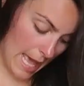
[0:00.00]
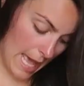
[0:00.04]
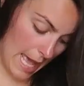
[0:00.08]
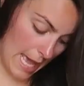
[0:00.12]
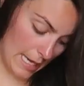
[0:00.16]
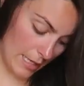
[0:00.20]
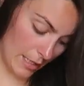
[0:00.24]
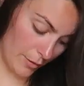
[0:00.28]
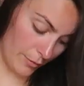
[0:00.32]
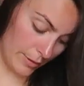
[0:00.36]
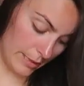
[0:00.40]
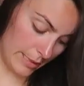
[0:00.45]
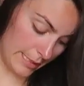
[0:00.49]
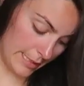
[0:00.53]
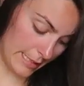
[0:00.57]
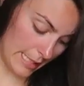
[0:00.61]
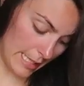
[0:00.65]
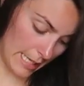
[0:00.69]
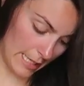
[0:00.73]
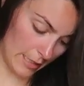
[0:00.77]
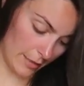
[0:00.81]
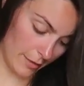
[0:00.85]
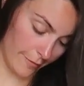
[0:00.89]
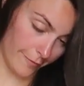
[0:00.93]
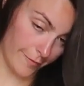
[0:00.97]
And I will
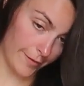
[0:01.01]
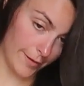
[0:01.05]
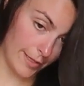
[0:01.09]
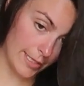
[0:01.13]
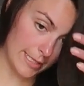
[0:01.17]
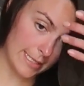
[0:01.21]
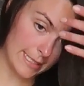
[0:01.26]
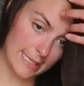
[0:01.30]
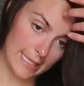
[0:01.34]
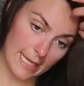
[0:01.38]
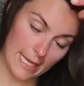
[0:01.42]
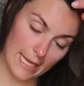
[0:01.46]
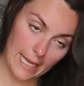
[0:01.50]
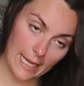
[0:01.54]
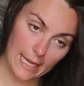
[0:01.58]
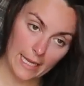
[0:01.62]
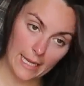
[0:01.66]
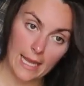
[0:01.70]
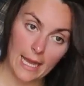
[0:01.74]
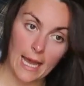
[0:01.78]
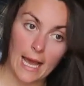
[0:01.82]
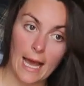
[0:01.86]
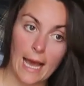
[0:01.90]
say the first day